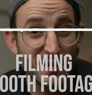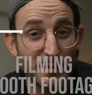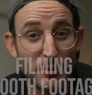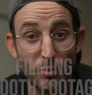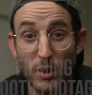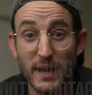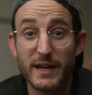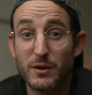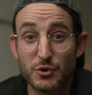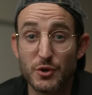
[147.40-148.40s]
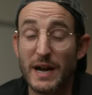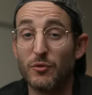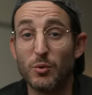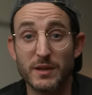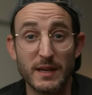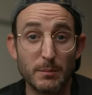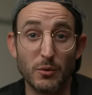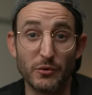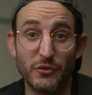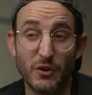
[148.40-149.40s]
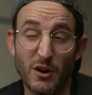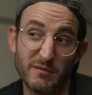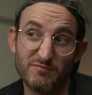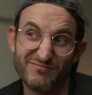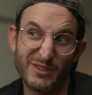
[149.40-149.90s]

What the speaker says: talk about why I don't travel with gimbals on